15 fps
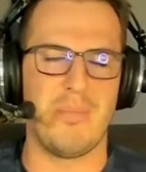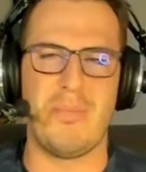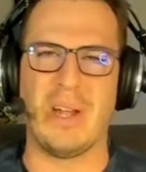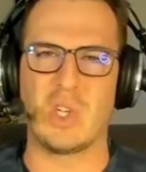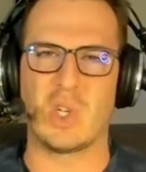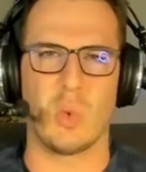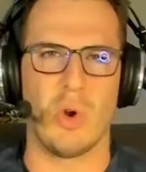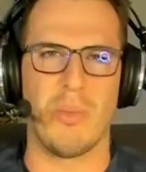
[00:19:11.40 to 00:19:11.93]

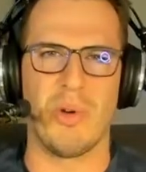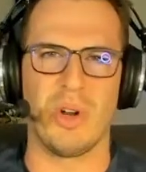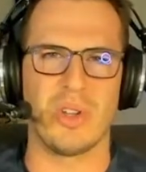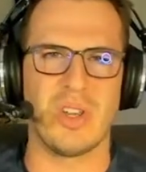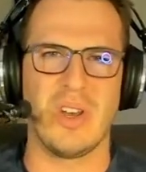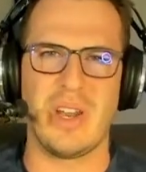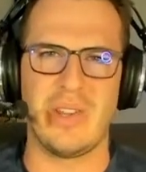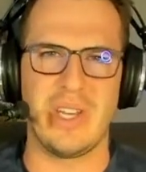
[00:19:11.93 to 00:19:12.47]
bench warmer in
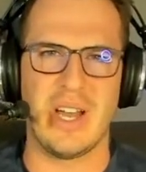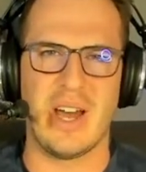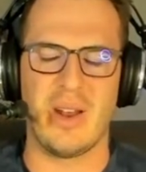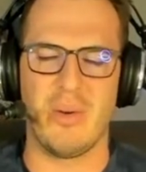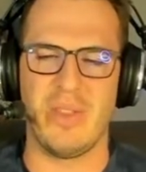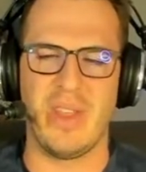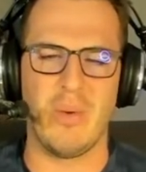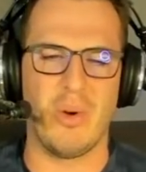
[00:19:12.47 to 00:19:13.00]

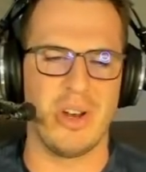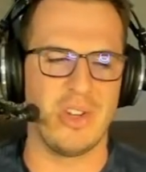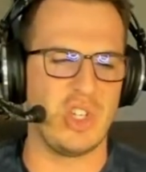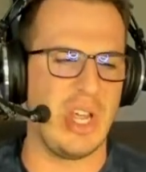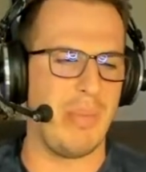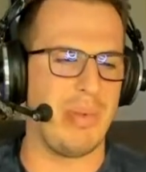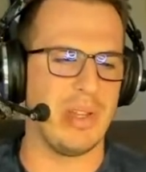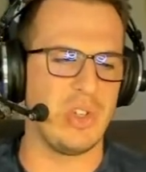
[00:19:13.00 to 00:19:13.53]
Caneliana when they won a
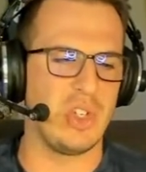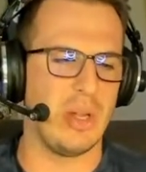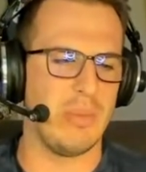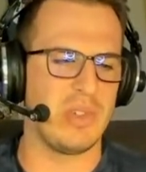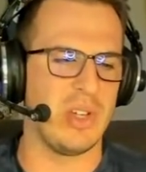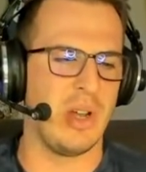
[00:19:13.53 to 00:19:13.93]
championship.